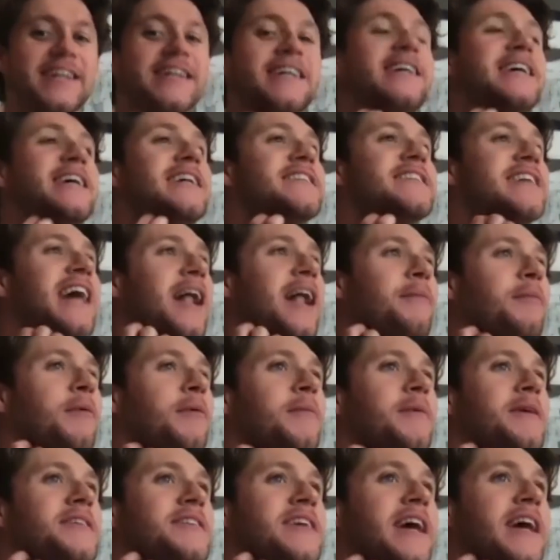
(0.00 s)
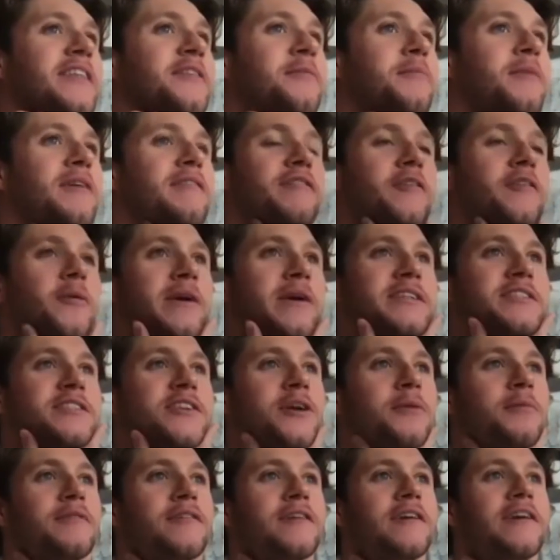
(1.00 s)
His album he sent to me a few weeks
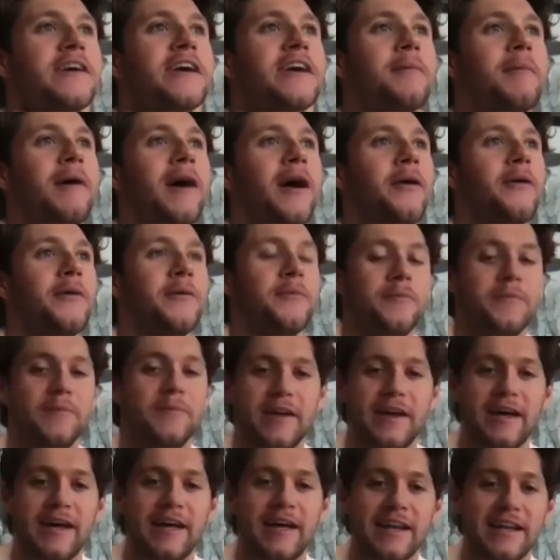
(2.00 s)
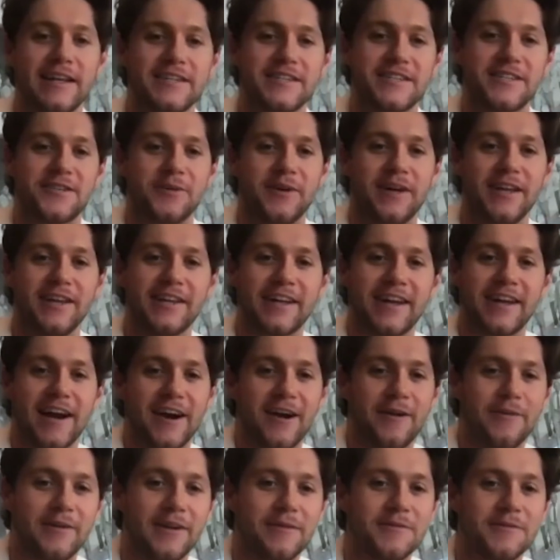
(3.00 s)
ago before it came out, and I had to listen to it in the
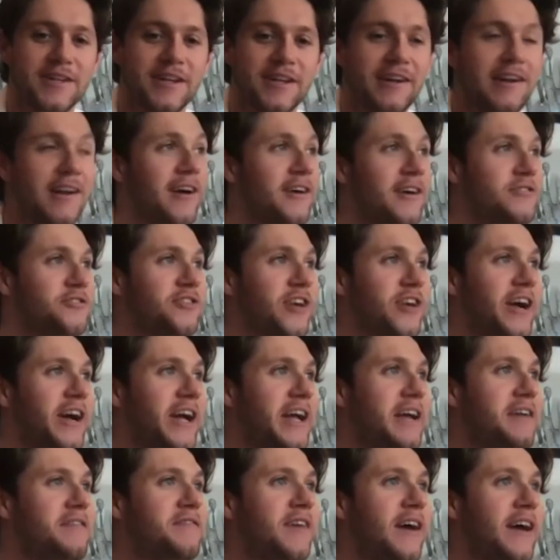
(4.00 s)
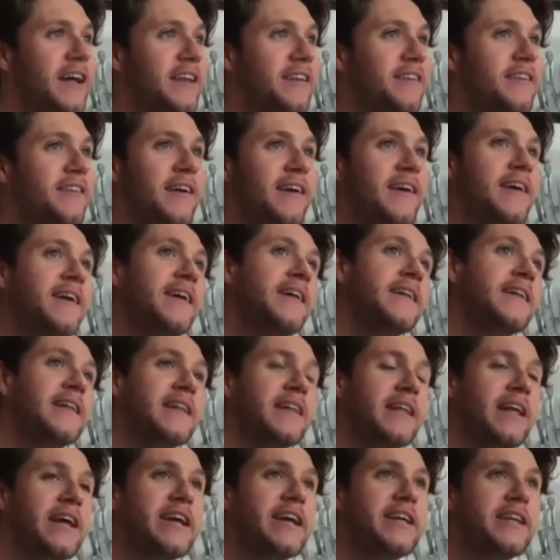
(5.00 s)
car when I was on a long drive, and
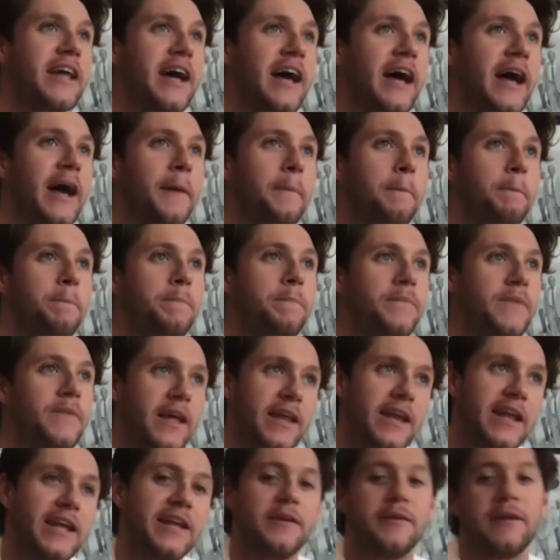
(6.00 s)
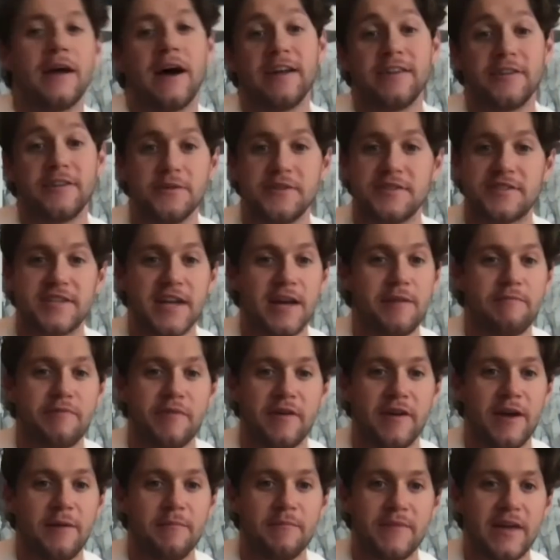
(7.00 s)
I do the same for
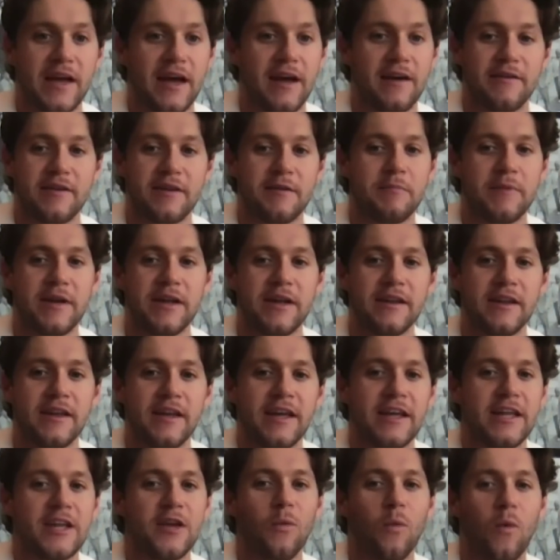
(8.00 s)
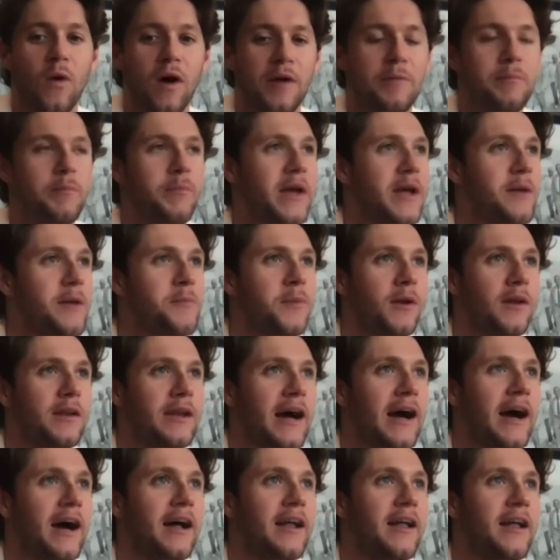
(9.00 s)
him. Yeah, I mean, you want people
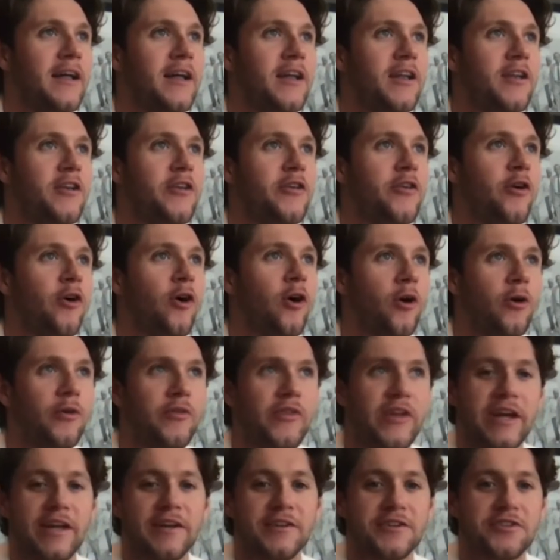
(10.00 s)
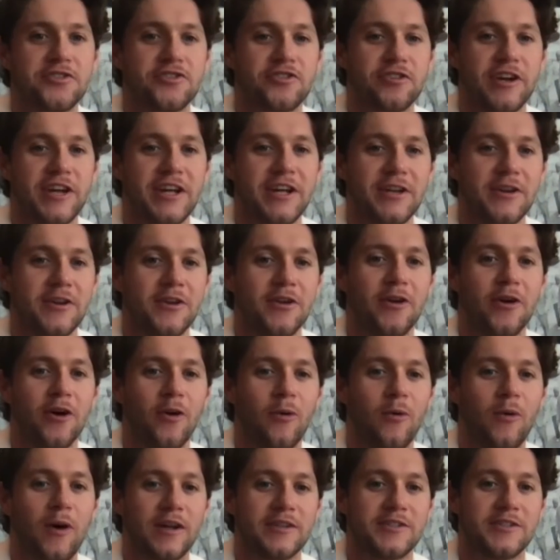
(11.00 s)
that know the industry, know
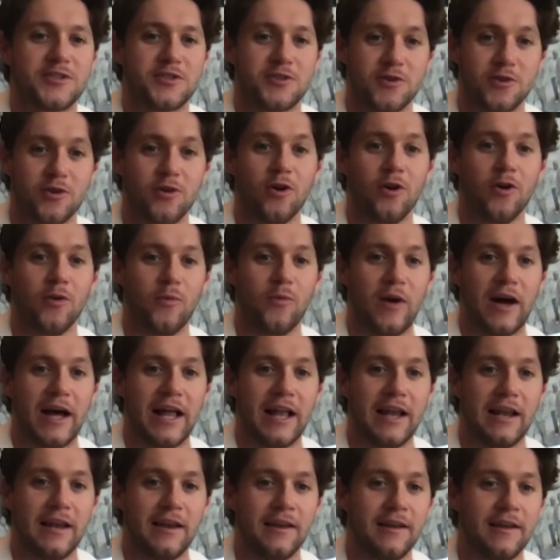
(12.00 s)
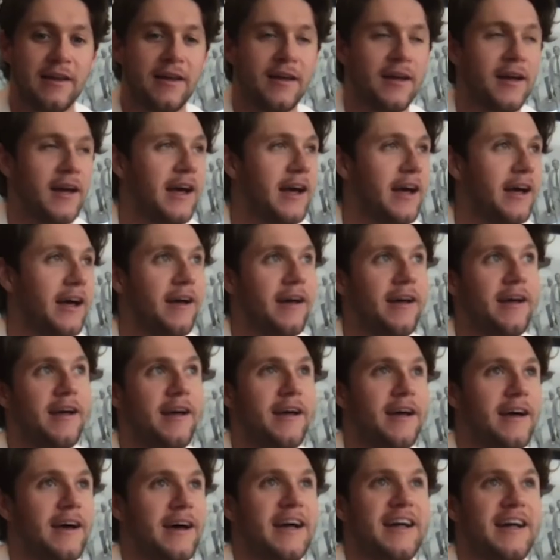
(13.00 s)
what's going well,
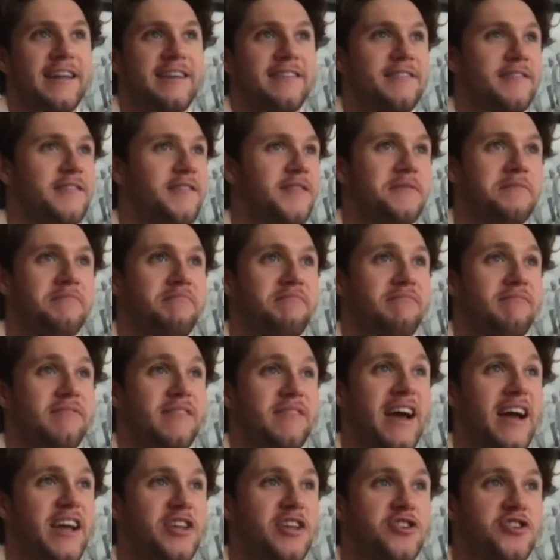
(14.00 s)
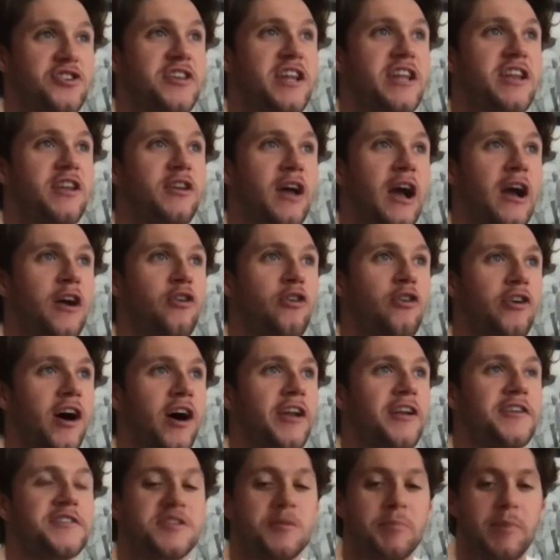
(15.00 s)
and yeah, you just need a good,
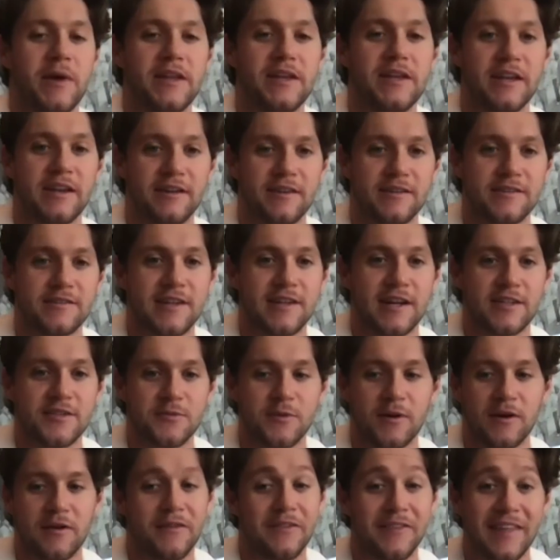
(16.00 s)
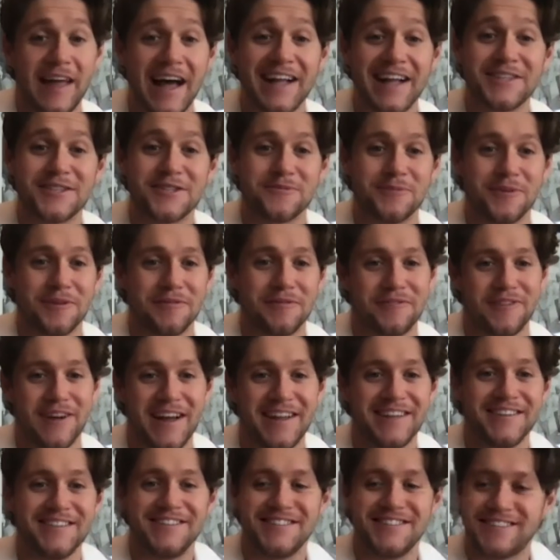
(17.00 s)
honest opinion, because that's what
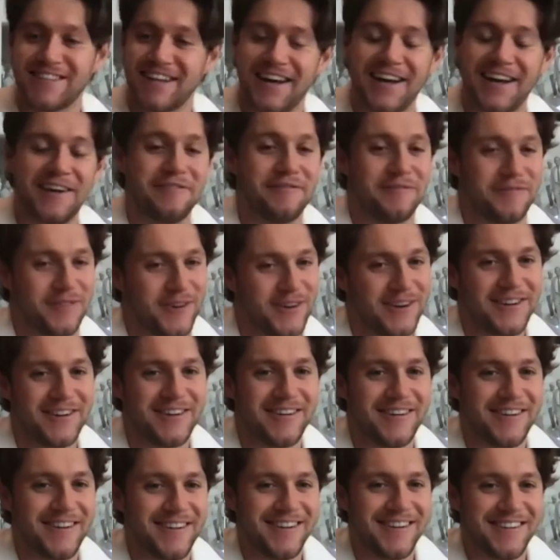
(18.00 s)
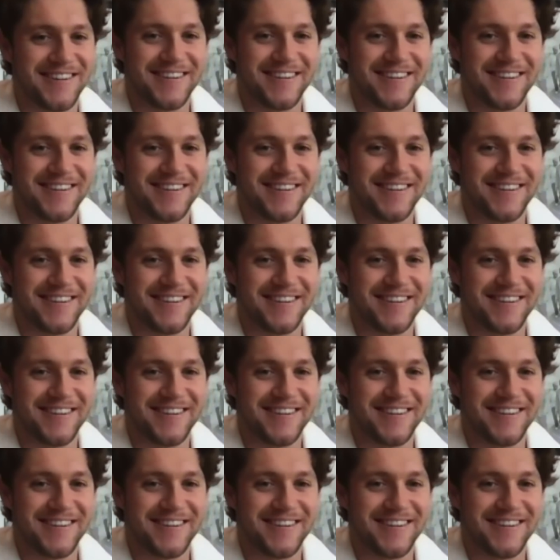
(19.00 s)
friends are for.